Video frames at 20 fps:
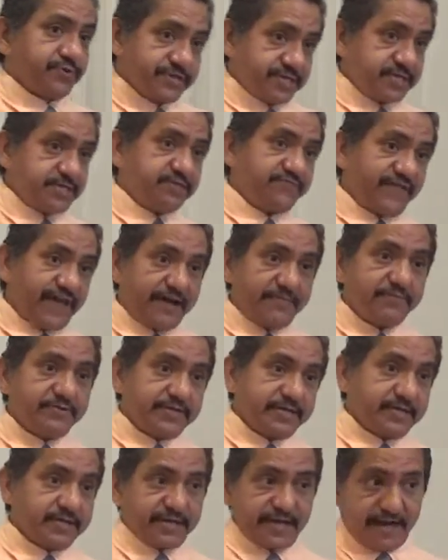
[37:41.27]
with his
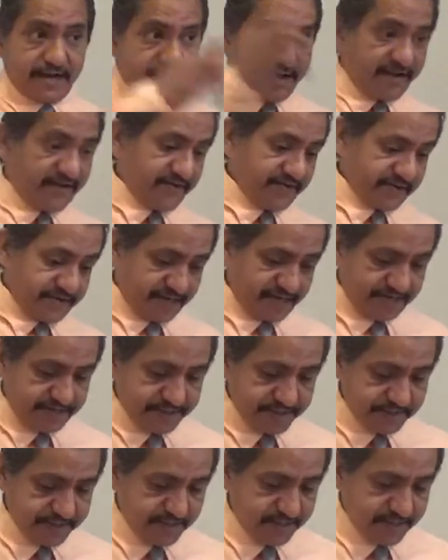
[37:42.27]
family. He had a lot of
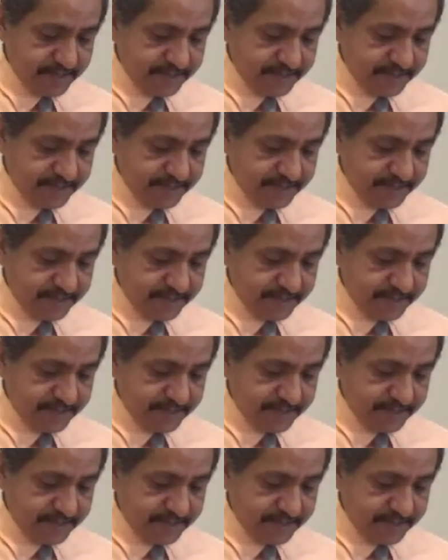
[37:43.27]
kids.